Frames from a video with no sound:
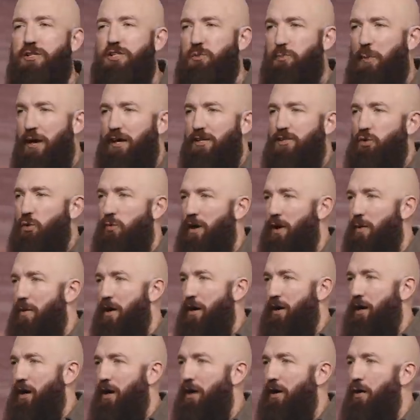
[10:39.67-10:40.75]
space around
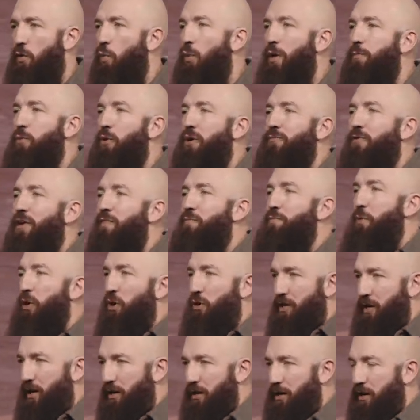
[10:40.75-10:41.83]
America. 1.5
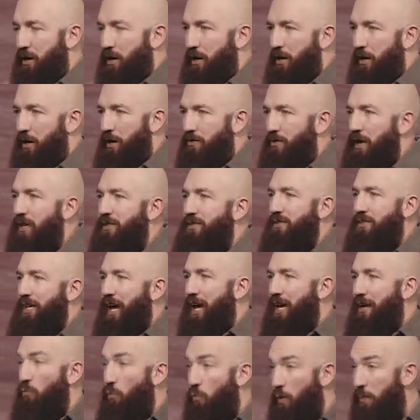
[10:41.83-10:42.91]
billion. They
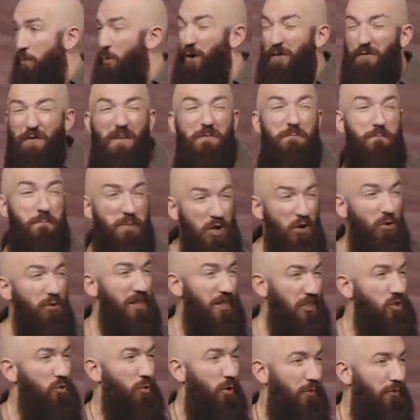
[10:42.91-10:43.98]
say 1.5 billion
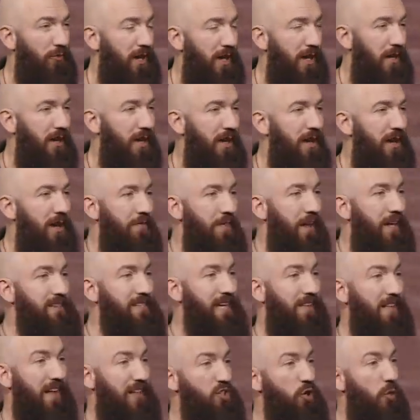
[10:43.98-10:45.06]
square feet. They say that's